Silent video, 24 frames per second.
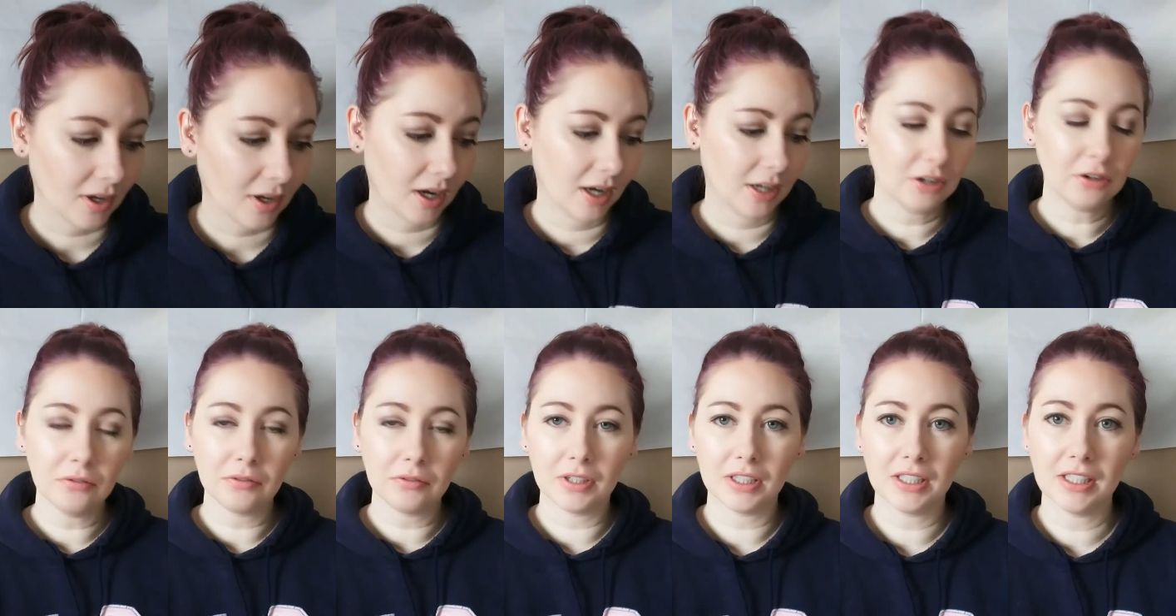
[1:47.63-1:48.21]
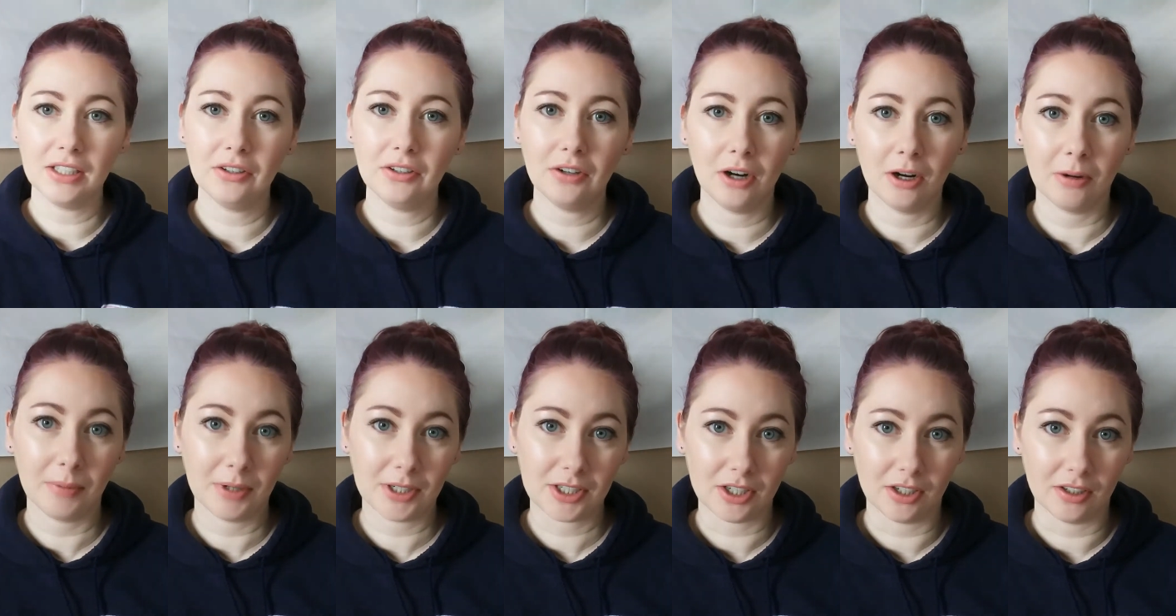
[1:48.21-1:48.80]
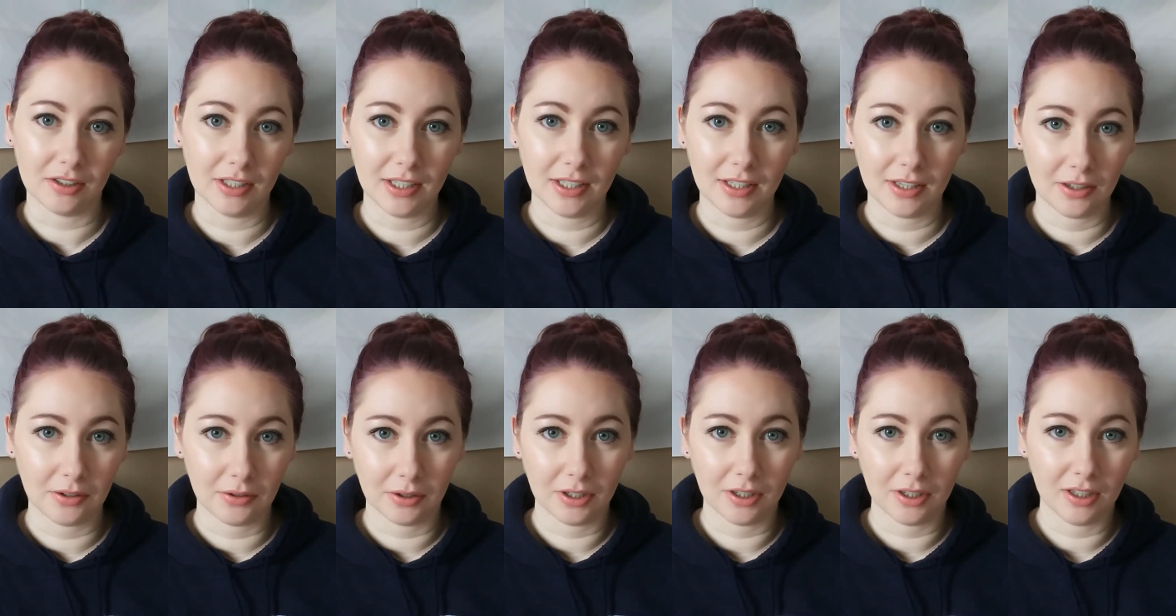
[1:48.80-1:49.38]
I don't really know how much I'll need
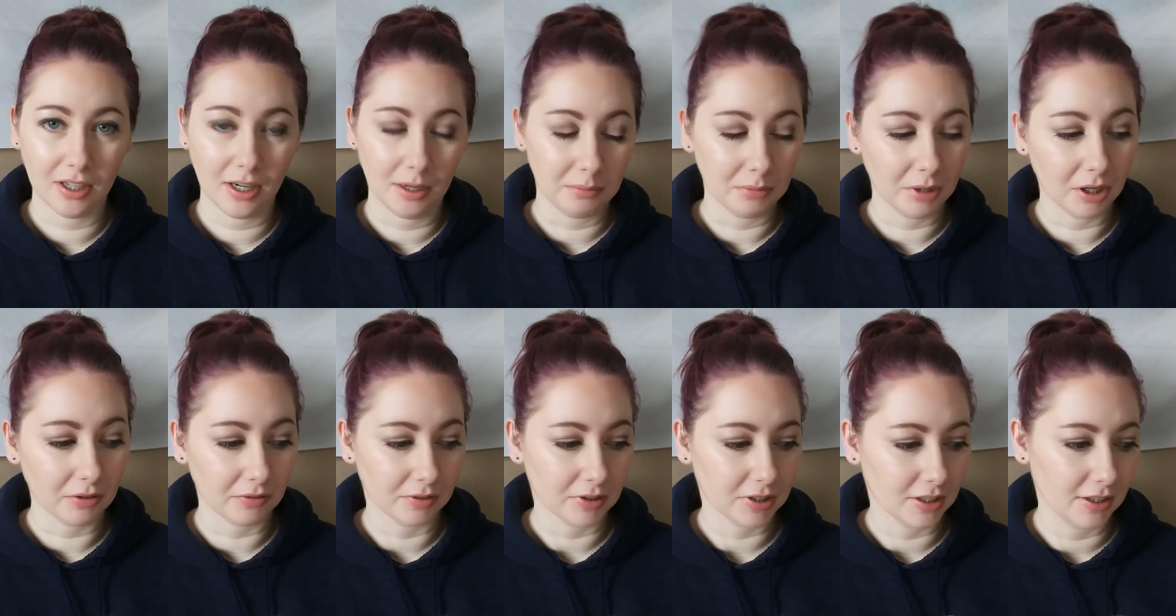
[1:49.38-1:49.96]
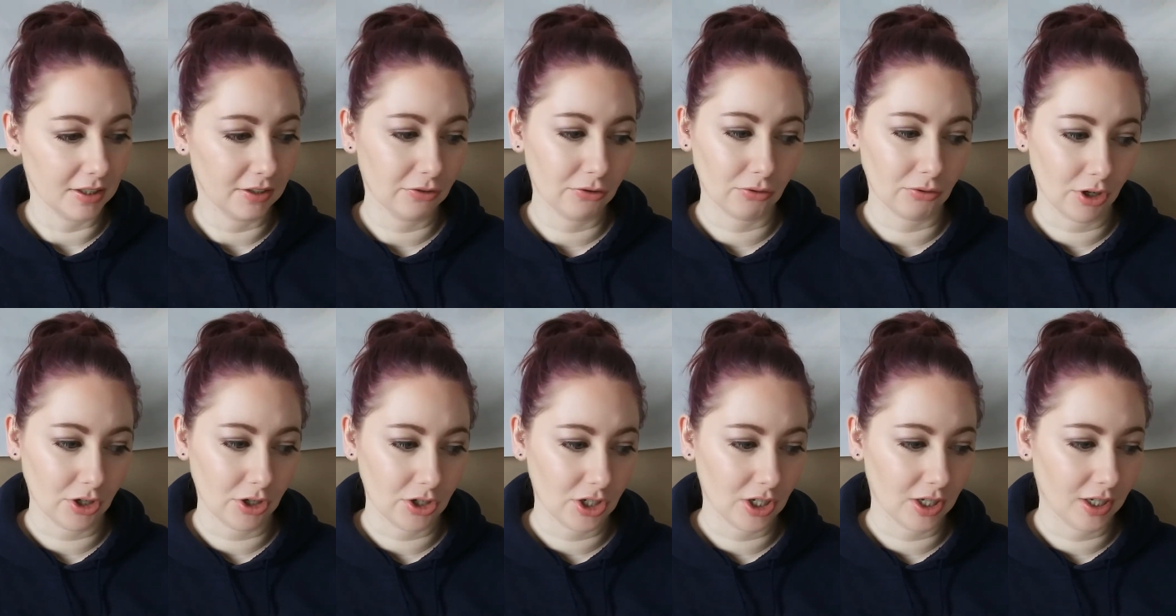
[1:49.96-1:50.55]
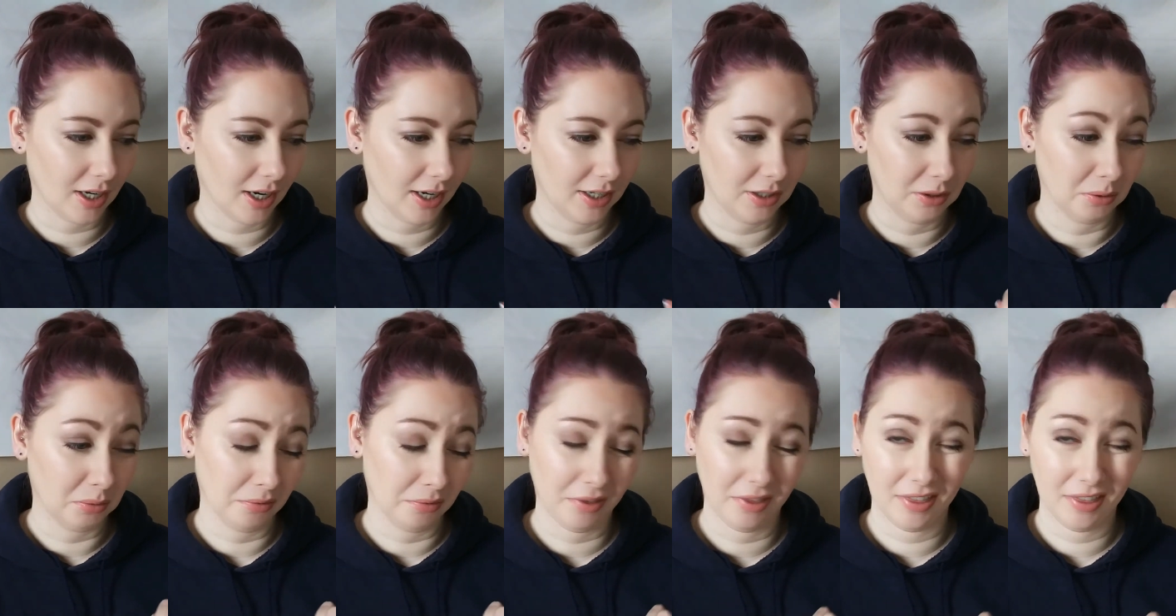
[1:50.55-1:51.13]
the oil. I'm not really stretching, I
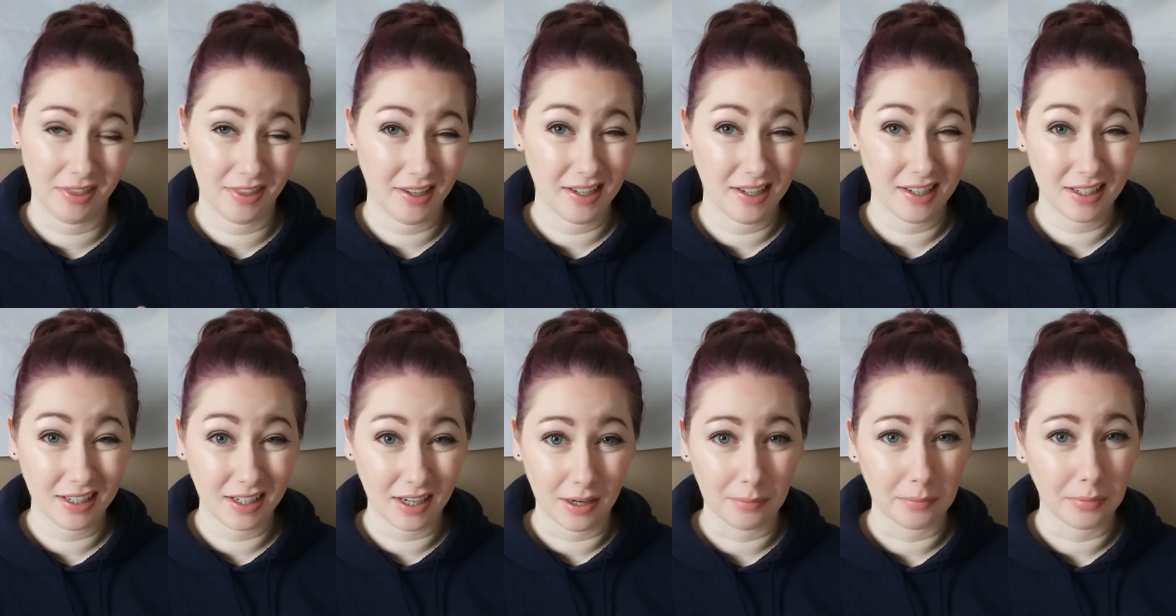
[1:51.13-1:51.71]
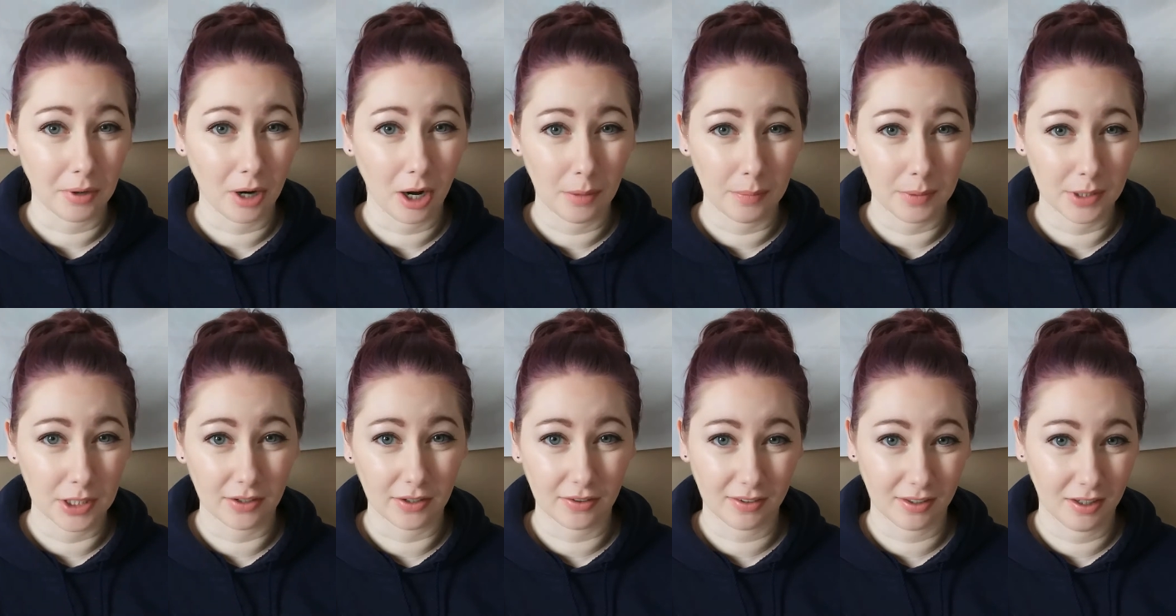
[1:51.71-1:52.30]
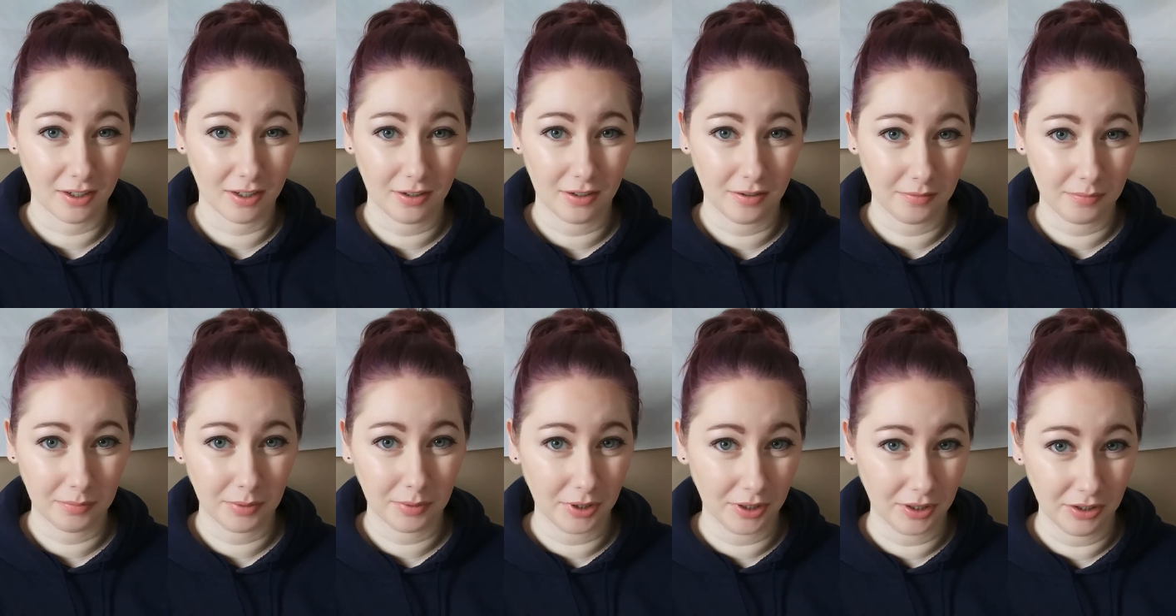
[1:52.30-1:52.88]
don't think. I'm probably just gonna
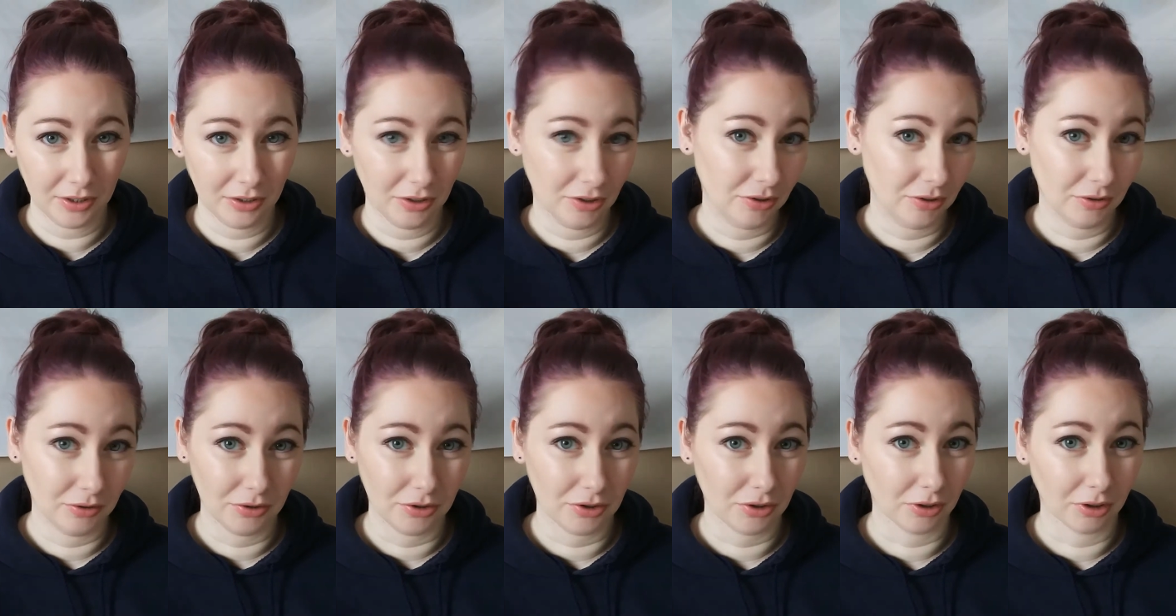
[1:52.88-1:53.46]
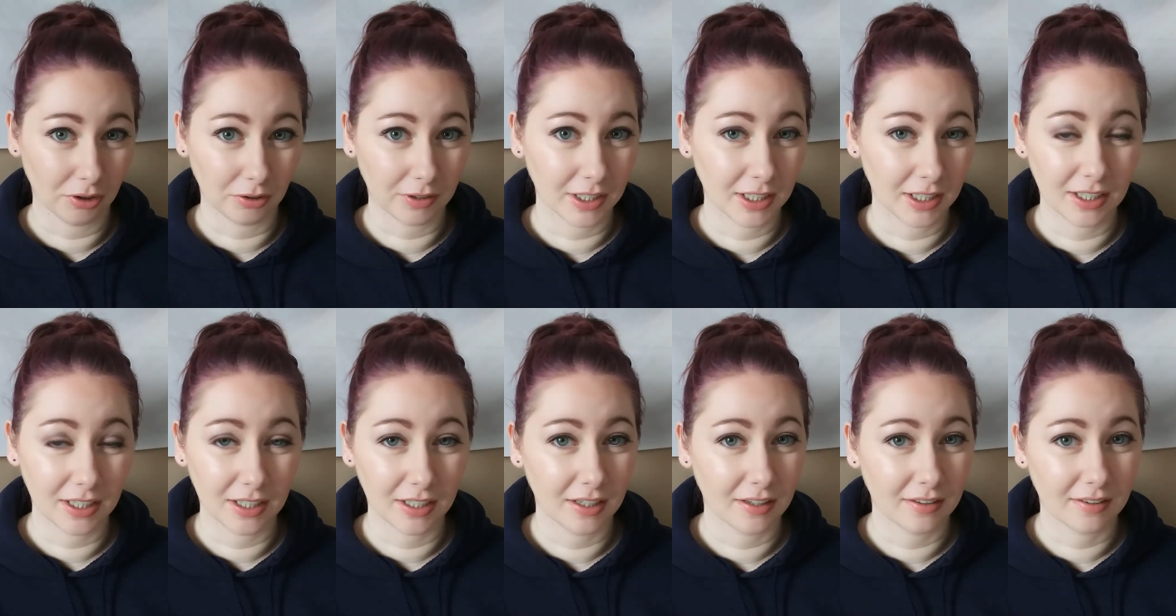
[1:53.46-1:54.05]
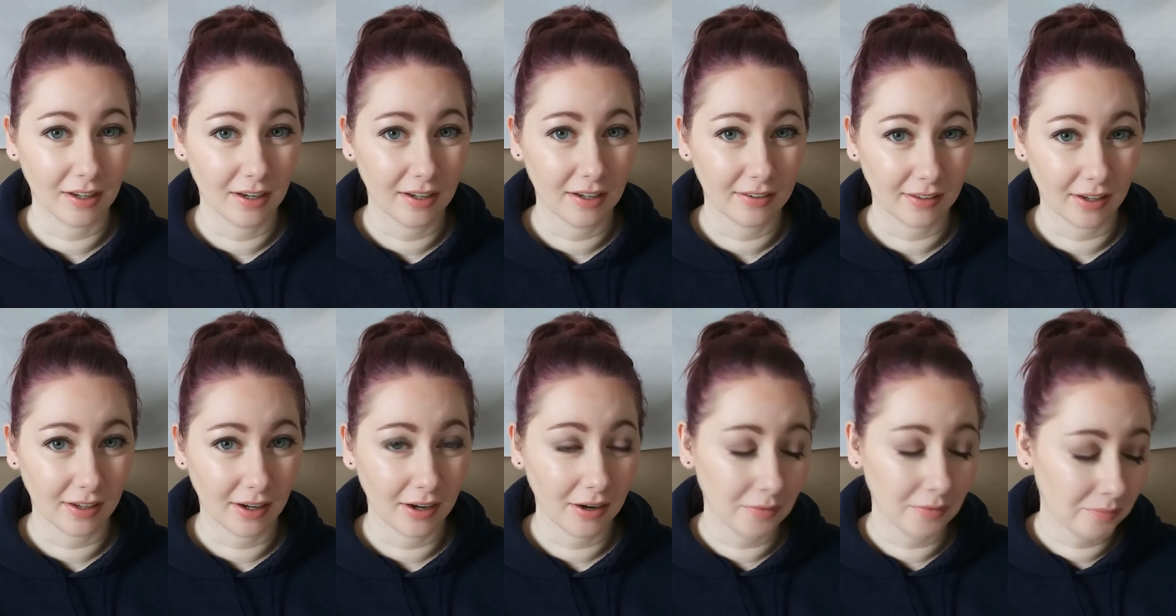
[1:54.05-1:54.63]
put new jewelry in a size
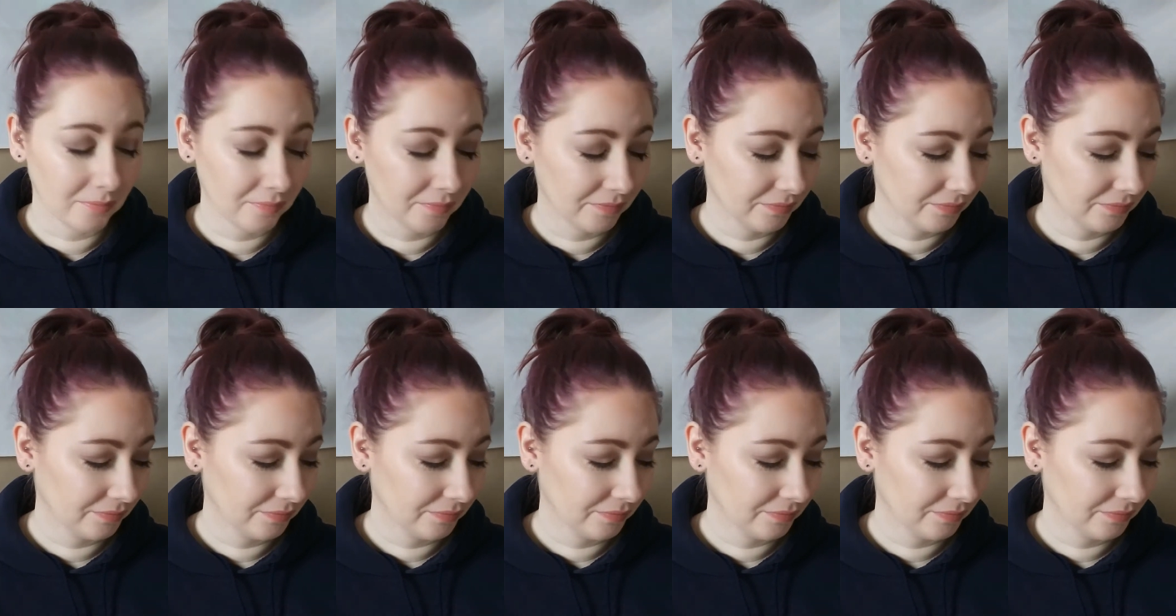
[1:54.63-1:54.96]
up.